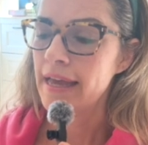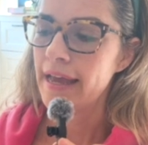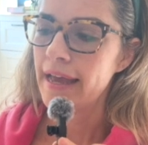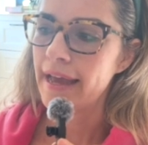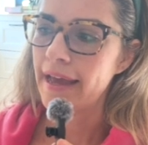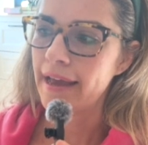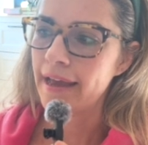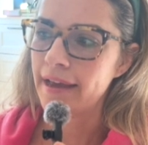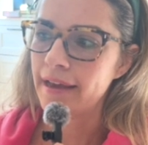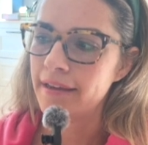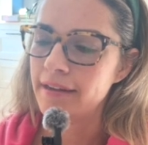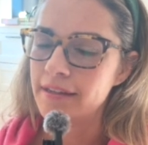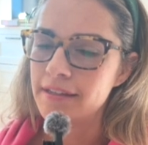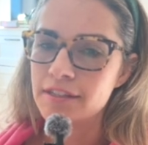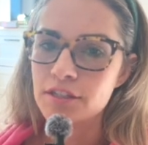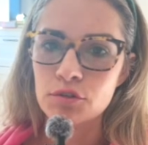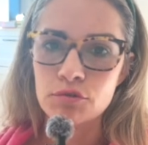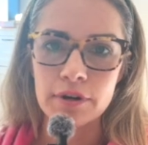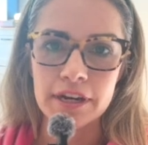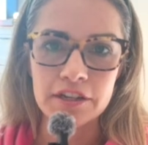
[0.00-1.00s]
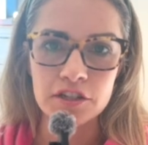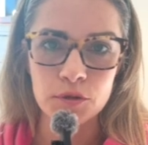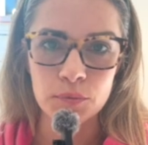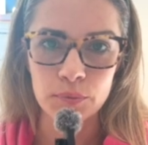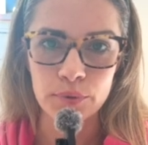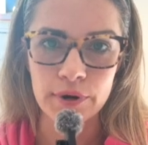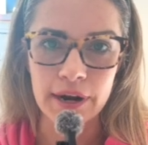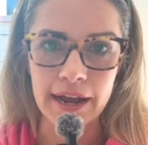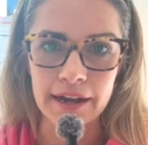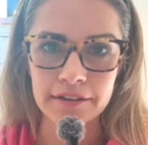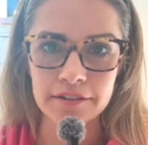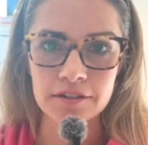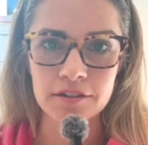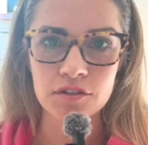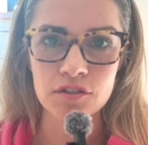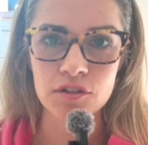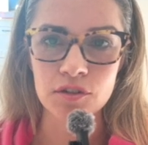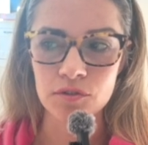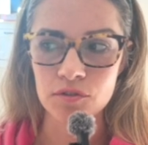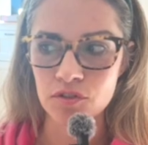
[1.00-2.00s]
And it's great to
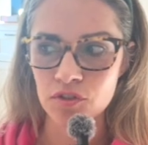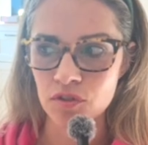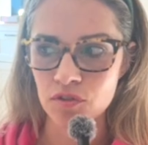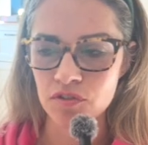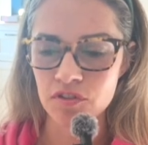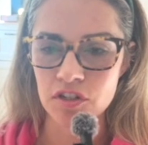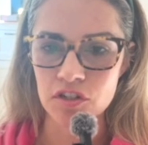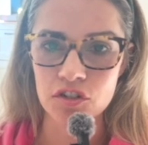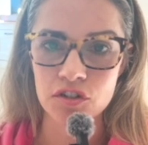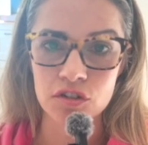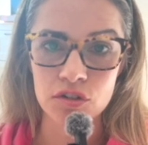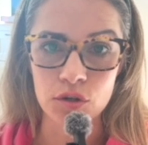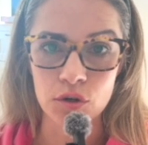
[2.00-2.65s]
practice those two stitches